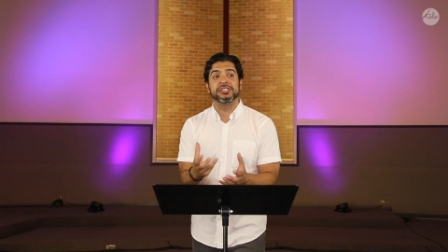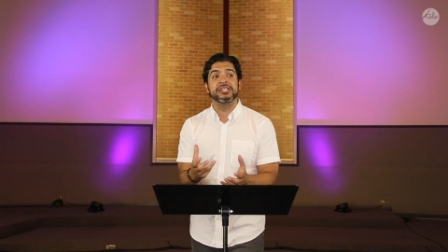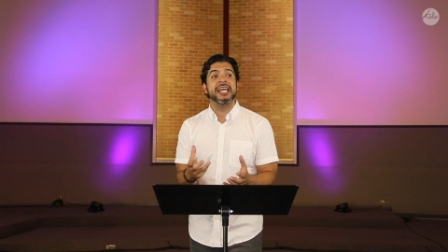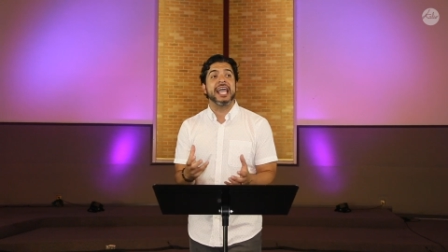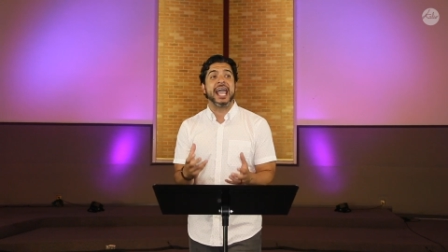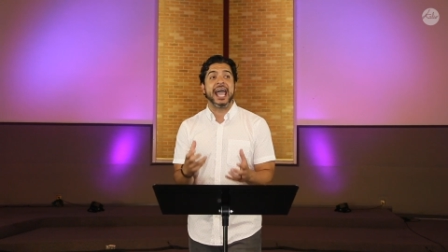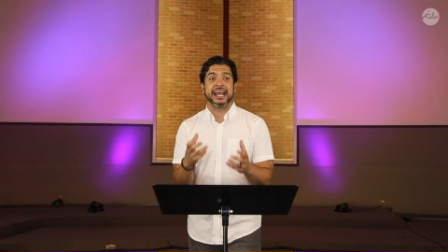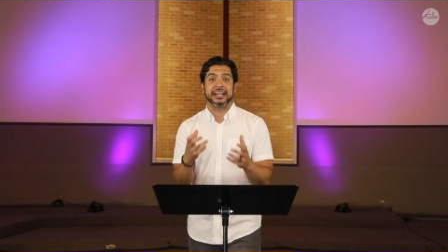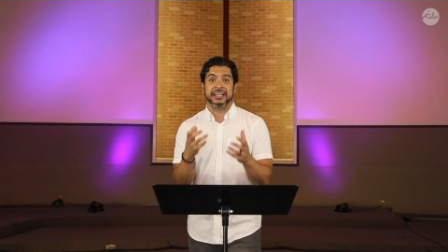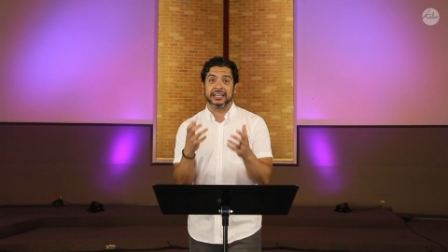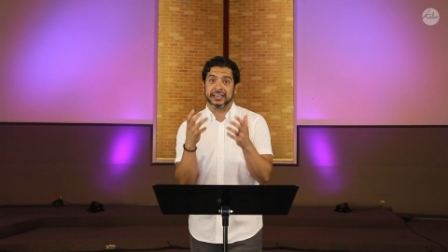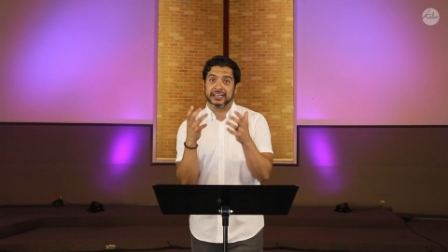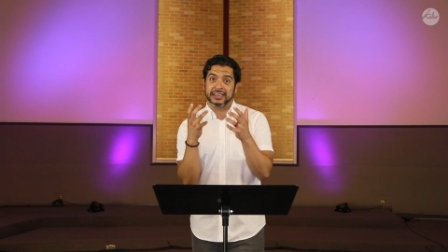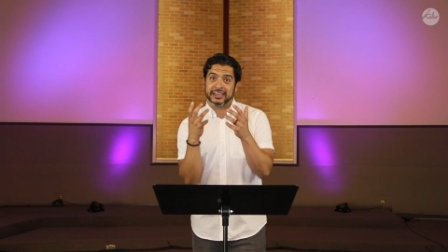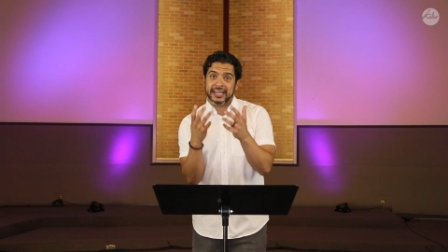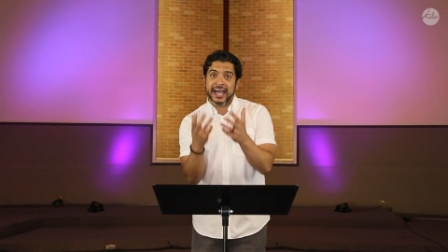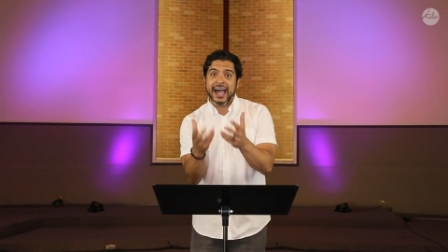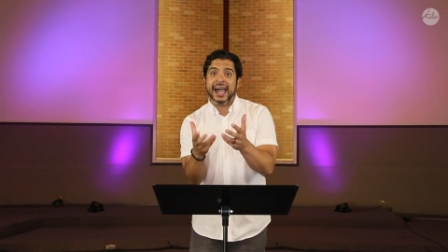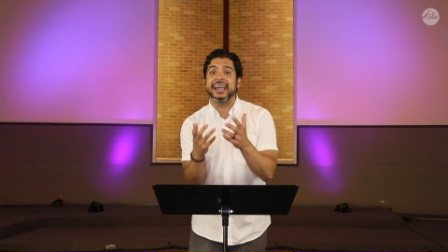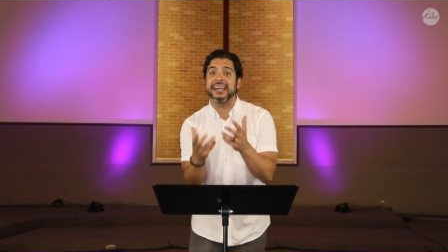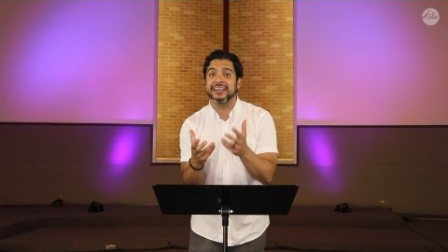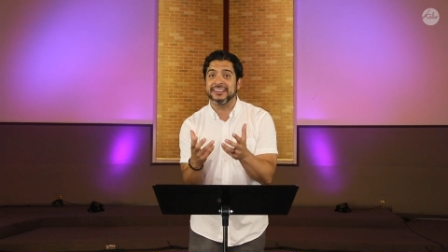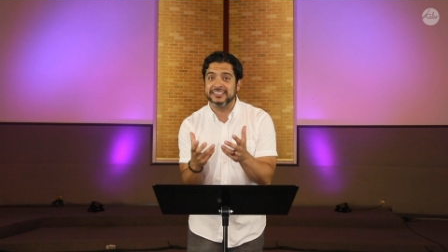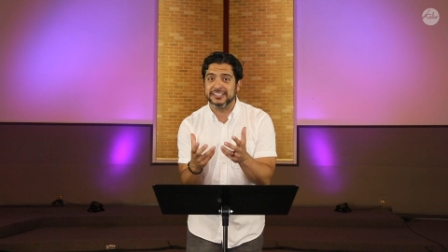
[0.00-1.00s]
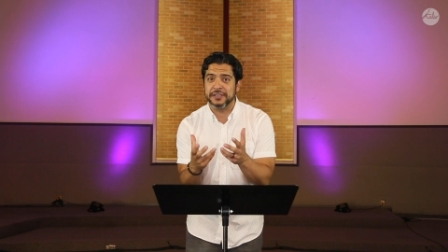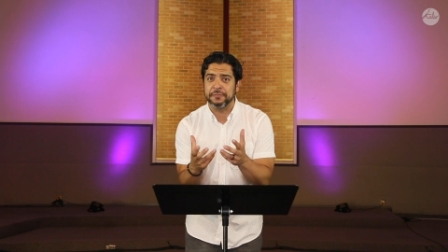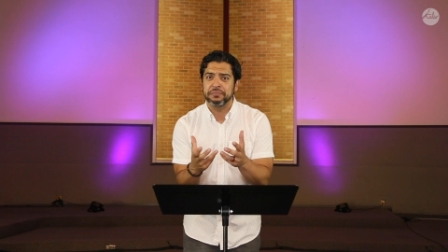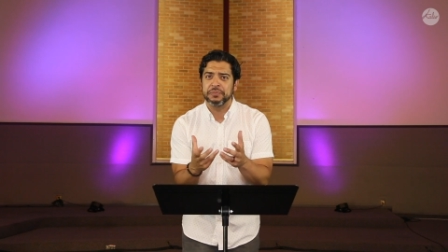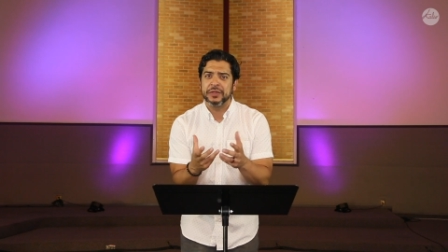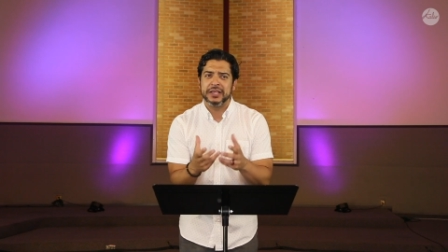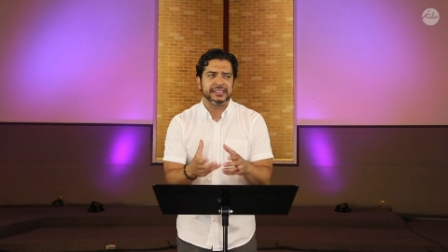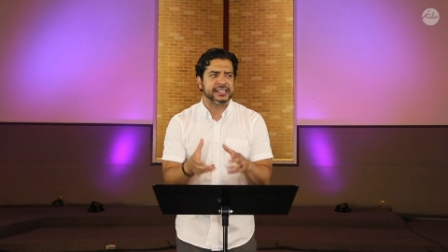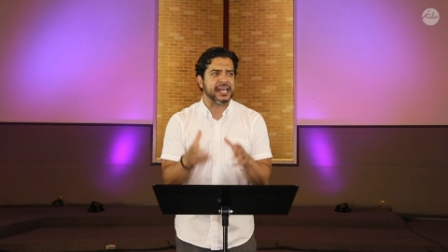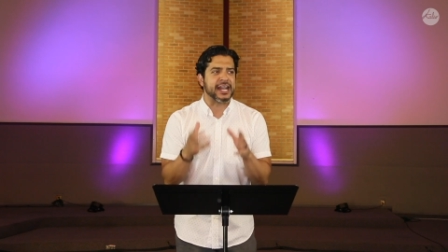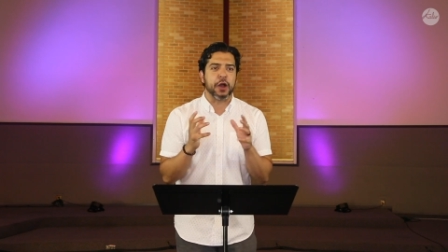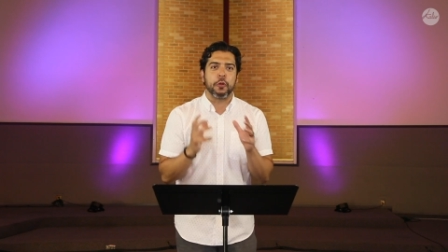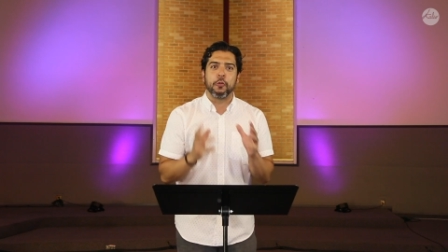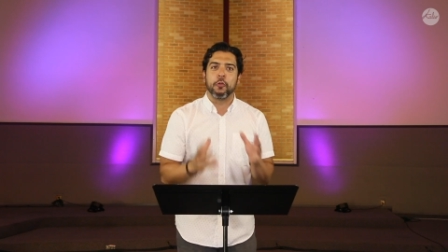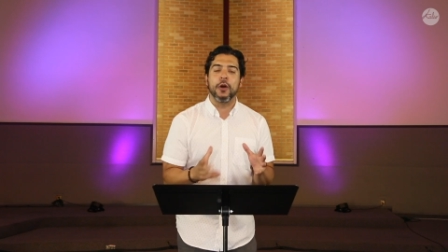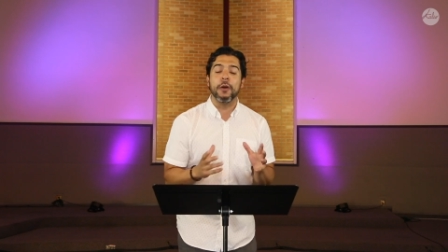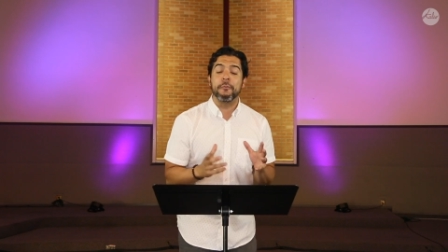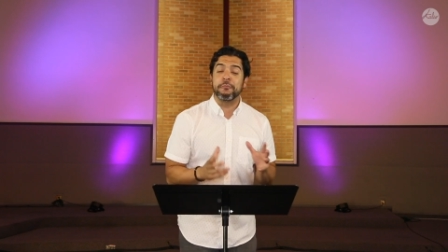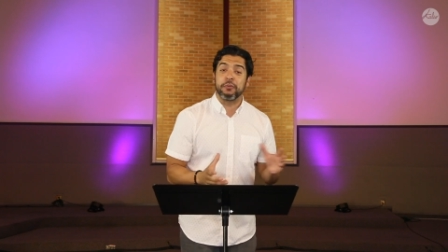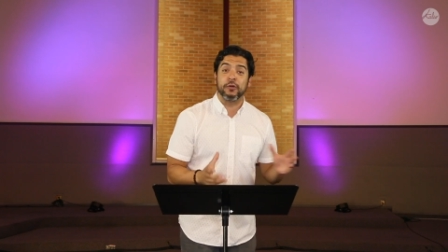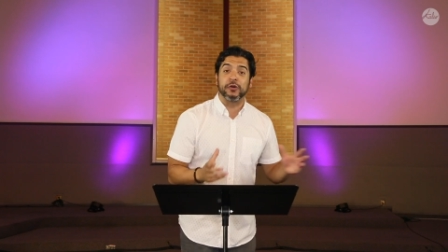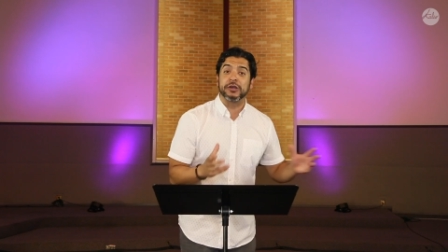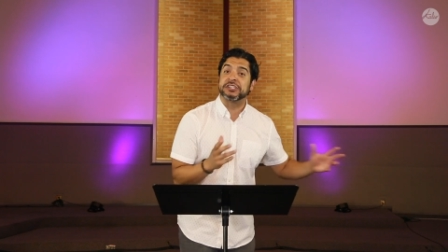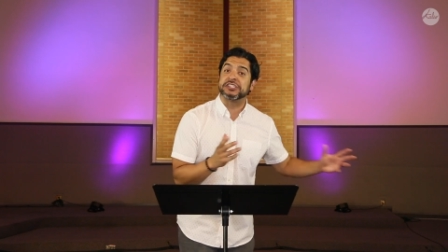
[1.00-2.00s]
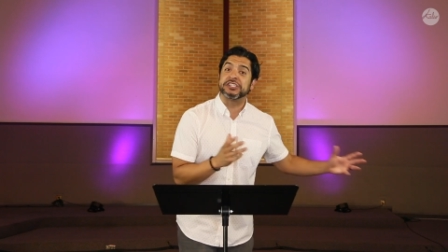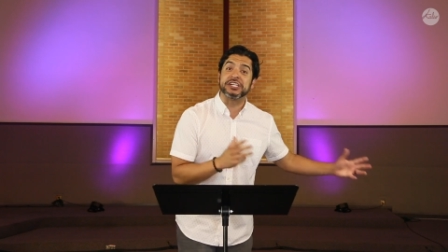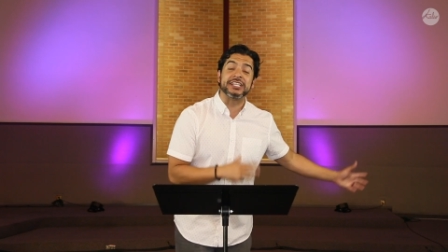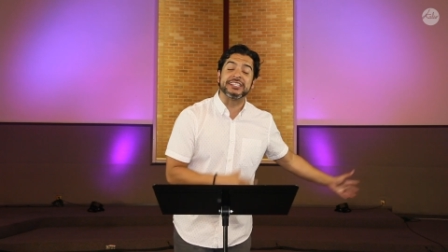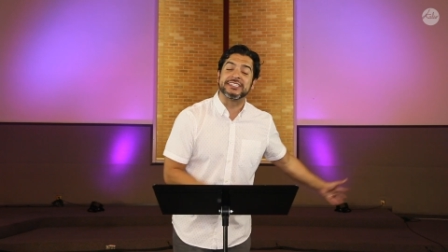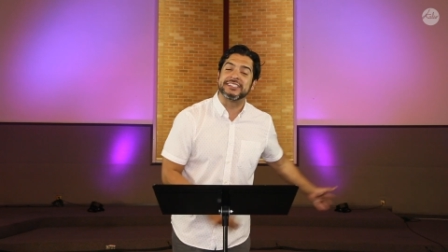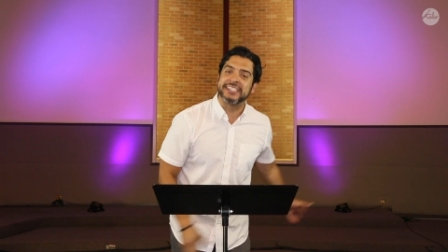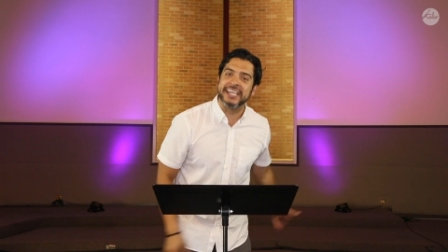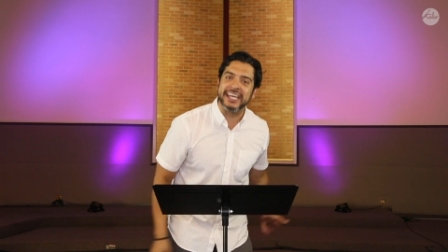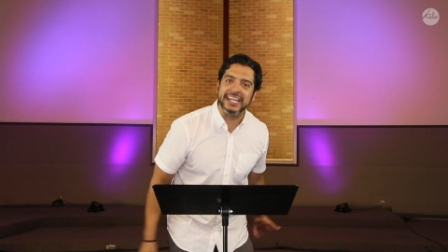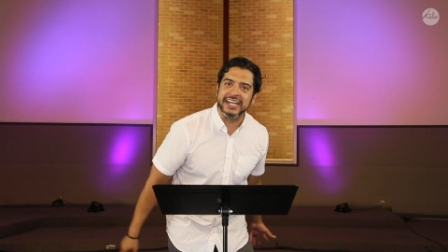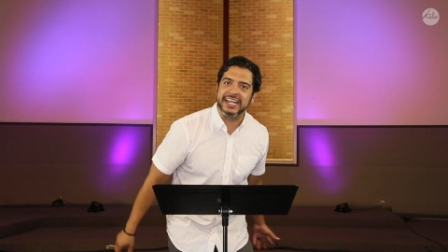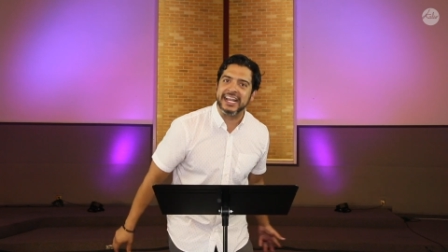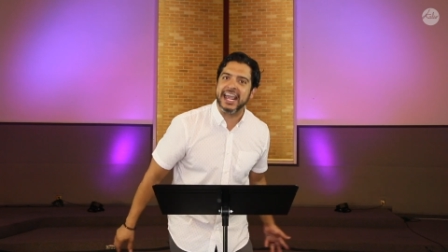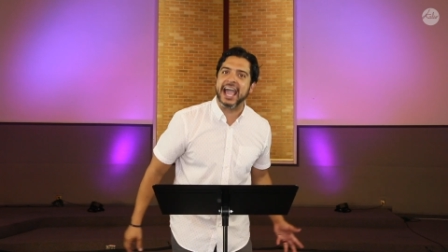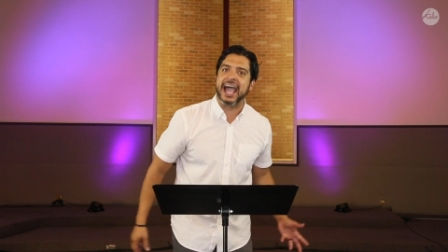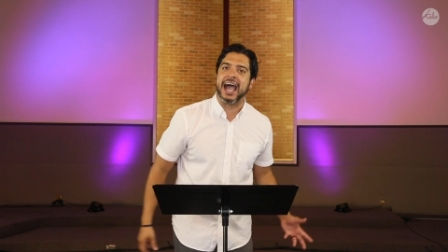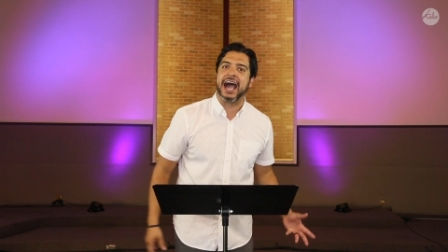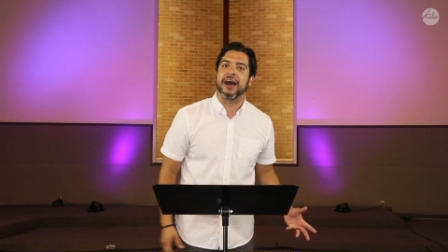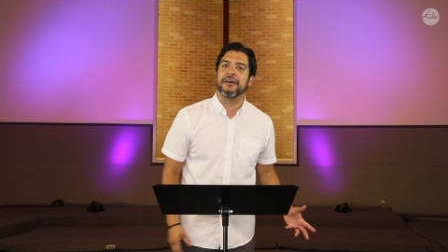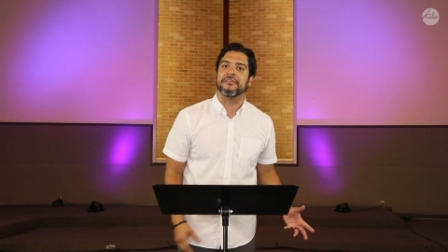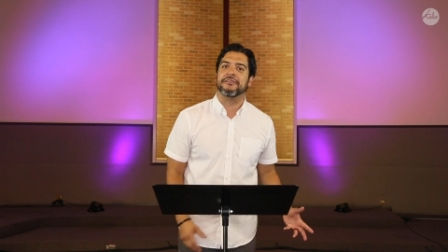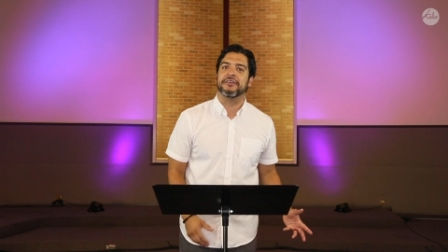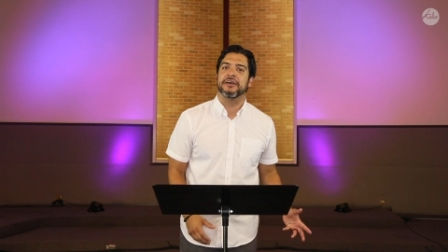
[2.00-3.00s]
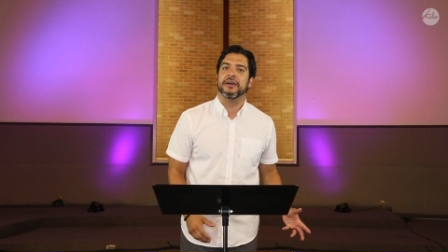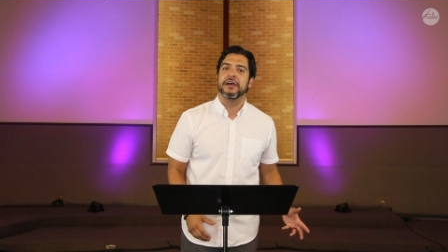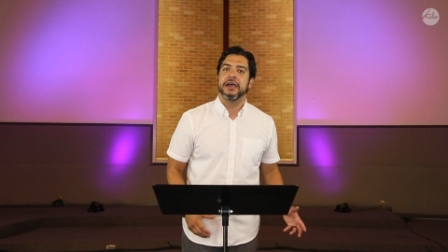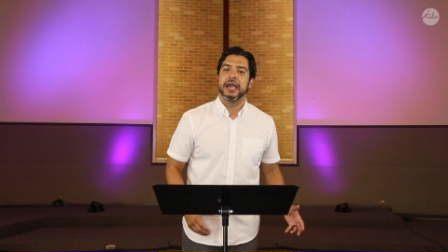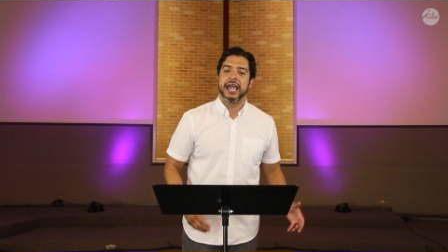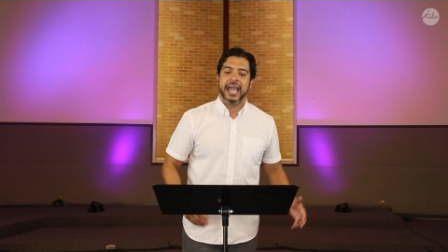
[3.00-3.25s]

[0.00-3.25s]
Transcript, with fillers: She had light that at one point she didn't have.